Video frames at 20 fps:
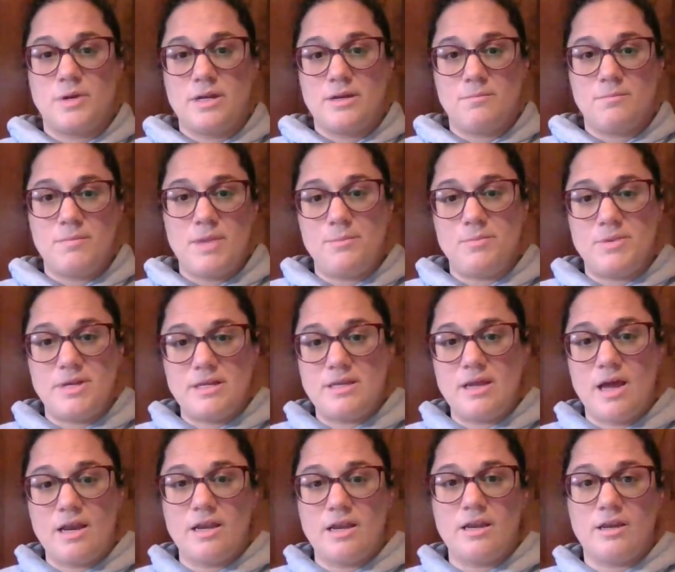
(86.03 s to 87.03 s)
but it may be
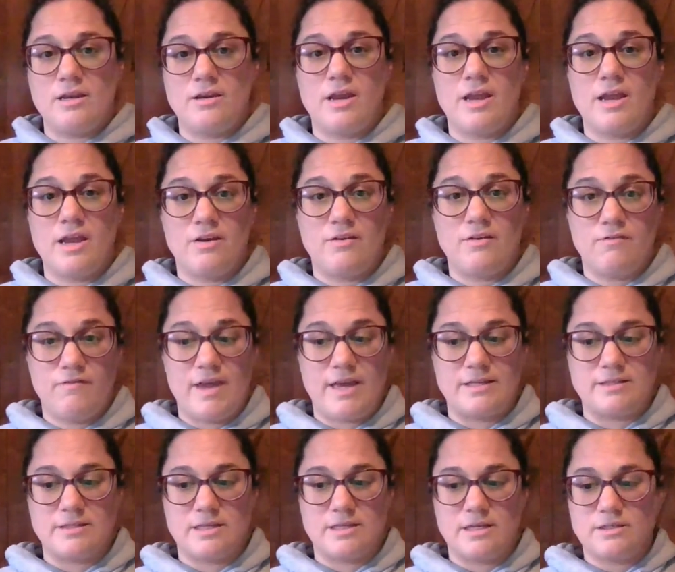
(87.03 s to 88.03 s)
done in
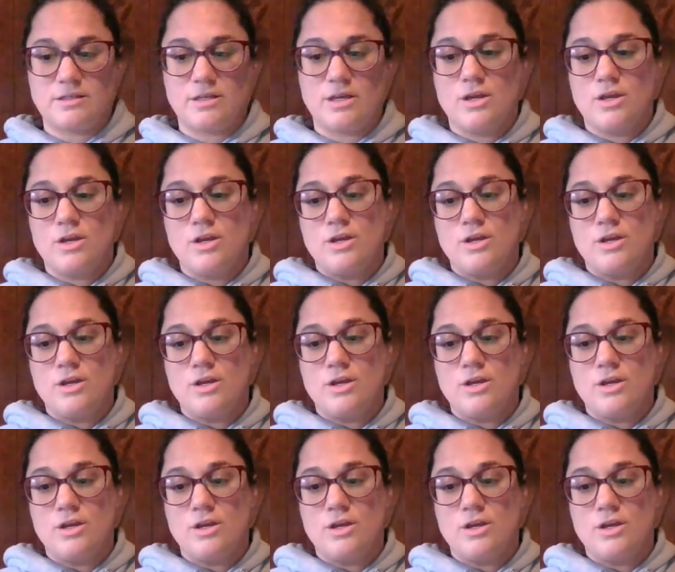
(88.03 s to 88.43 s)
phases.